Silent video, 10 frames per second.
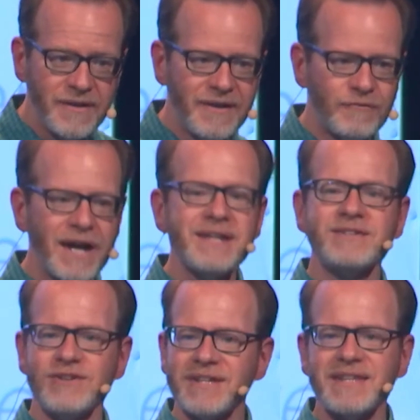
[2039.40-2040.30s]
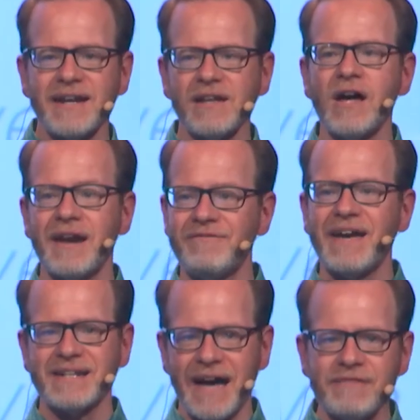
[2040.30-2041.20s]
Right? You get that a lot. In
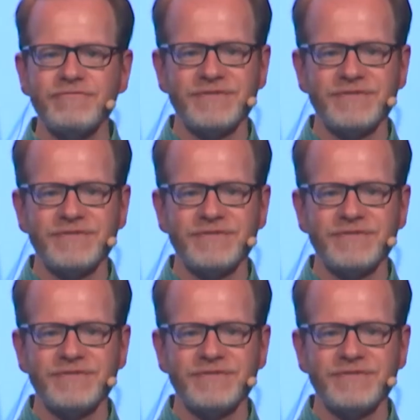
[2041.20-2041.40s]
fact, I've